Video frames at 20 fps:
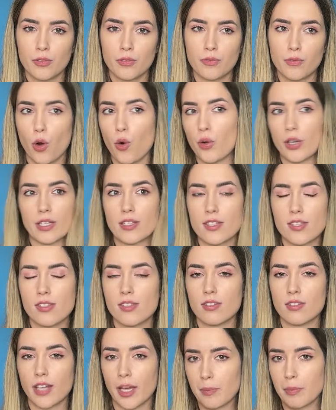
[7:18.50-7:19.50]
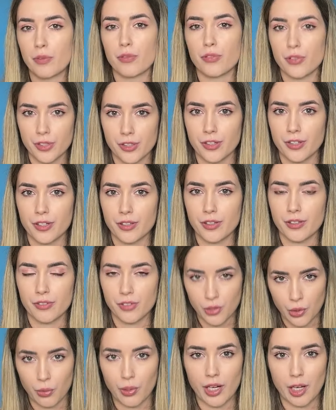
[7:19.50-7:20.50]
focused type of reader, if
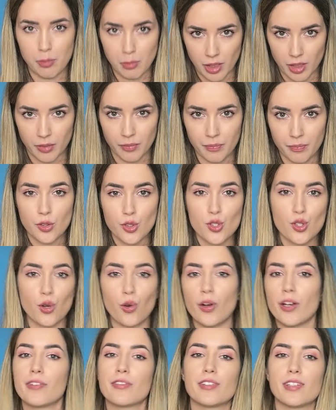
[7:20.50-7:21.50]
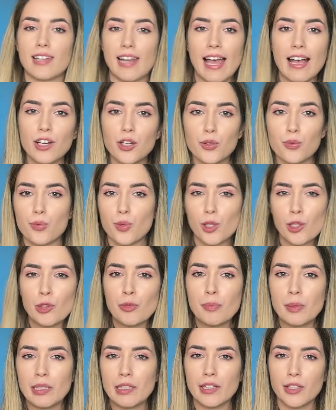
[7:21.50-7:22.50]
you know what I mean. So if the lack of
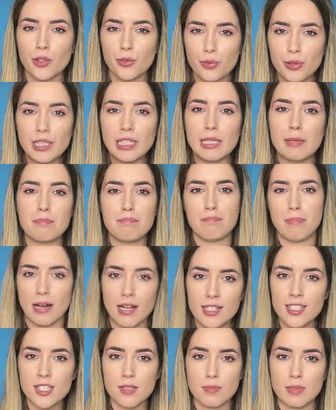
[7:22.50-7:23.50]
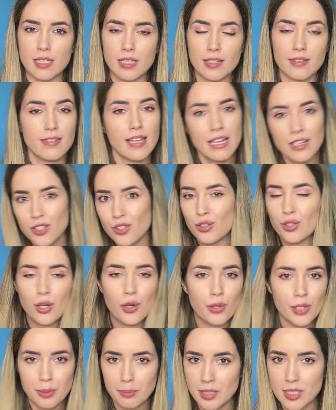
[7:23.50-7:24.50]
world building really bugs me, then you
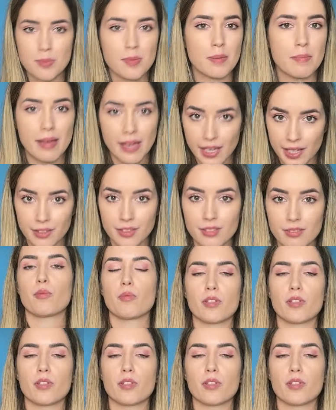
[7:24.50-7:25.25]
know it must be bad.